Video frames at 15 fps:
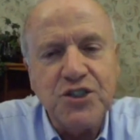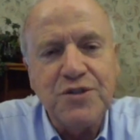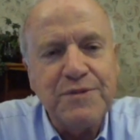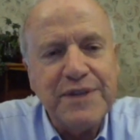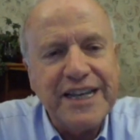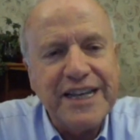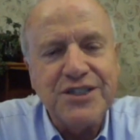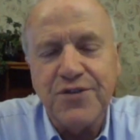
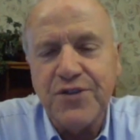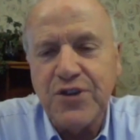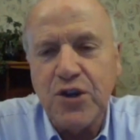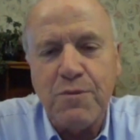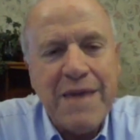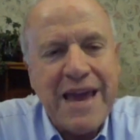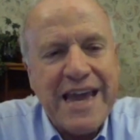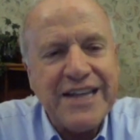because of your
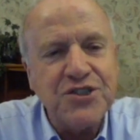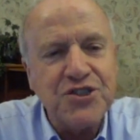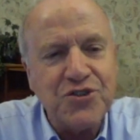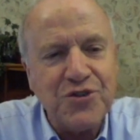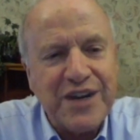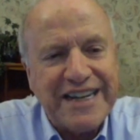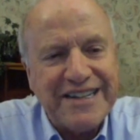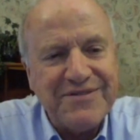main
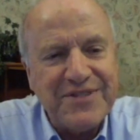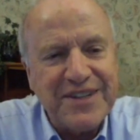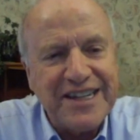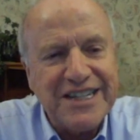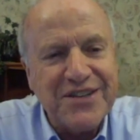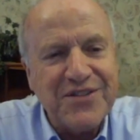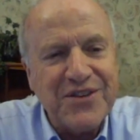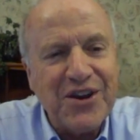street,
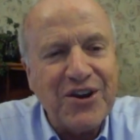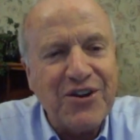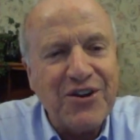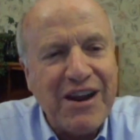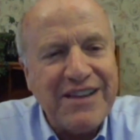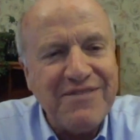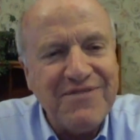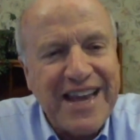because of your
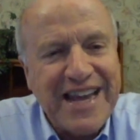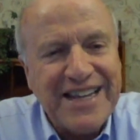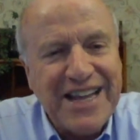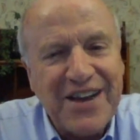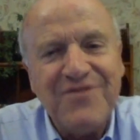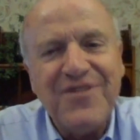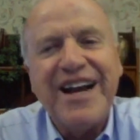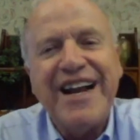great
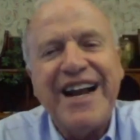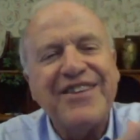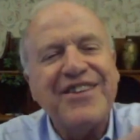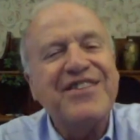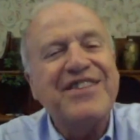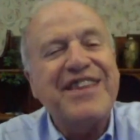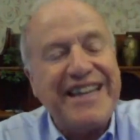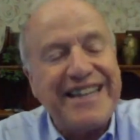among other
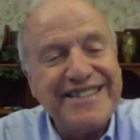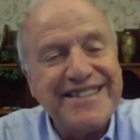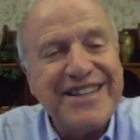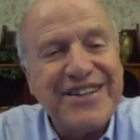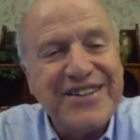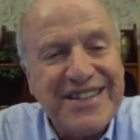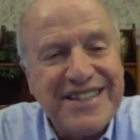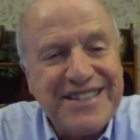things, you
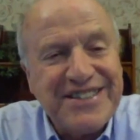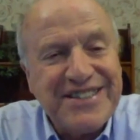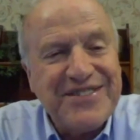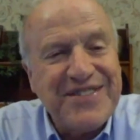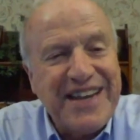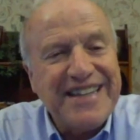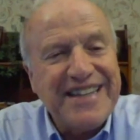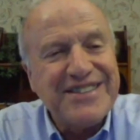know, because of the
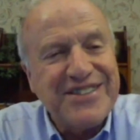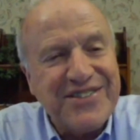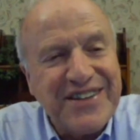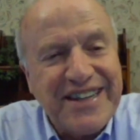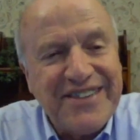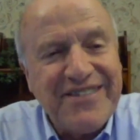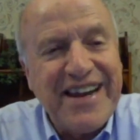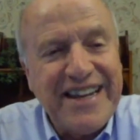main
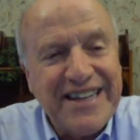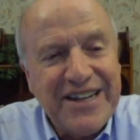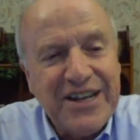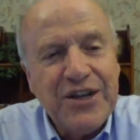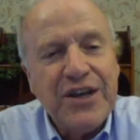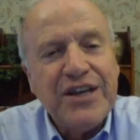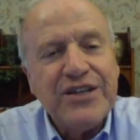street, right? Yeah.